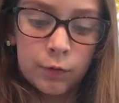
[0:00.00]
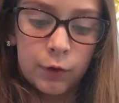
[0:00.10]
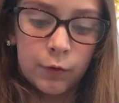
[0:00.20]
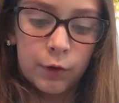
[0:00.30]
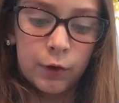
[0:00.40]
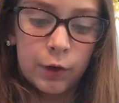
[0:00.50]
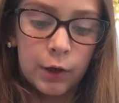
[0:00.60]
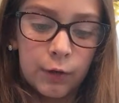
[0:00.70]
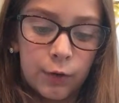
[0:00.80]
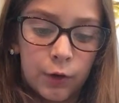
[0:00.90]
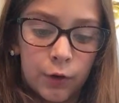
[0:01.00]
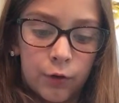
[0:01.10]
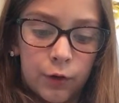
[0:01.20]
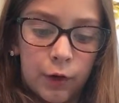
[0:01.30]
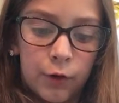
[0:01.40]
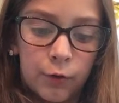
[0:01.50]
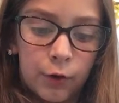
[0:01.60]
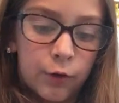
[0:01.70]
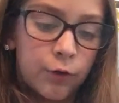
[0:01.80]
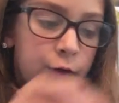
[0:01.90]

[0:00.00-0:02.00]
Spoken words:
But you really need to press down for it to